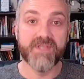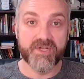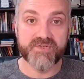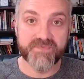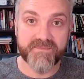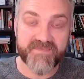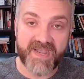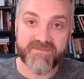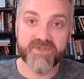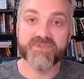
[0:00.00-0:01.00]
lunch from
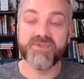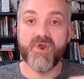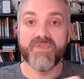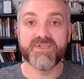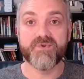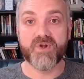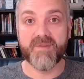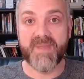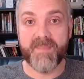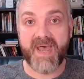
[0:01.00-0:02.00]
5 years ago that's stored
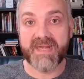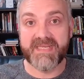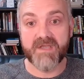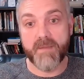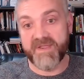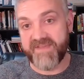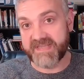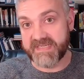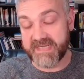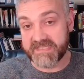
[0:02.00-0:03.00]
on my body on my
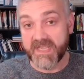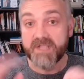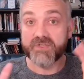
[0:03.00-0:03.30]
fasting days.